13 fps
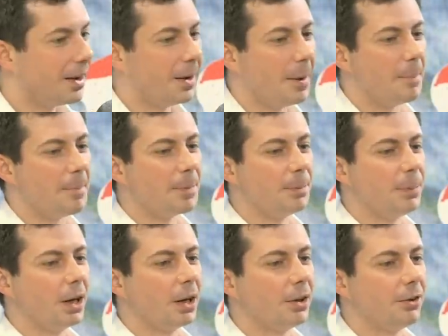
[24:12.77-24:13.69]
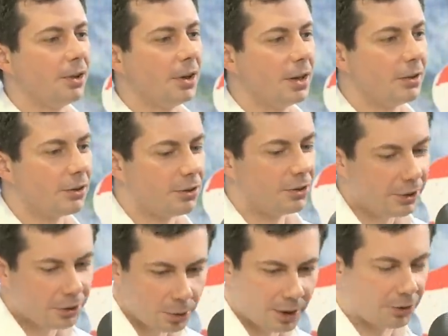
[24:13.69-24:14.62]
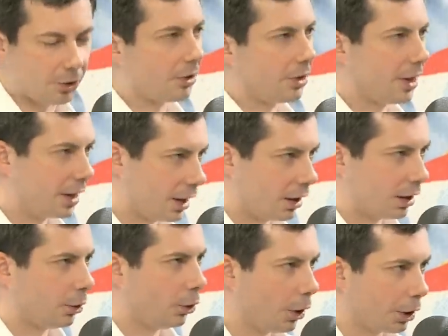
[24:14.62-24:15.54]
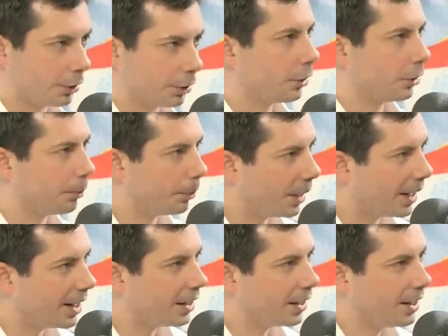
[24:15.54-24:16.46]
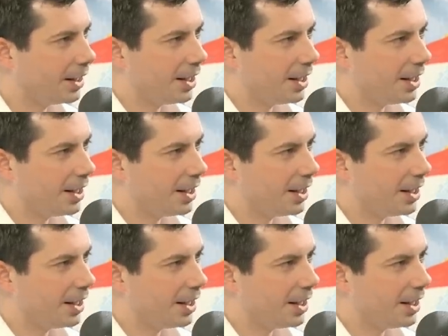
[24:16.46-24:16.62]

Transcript: um, because it situates our thinking on a longer term plane.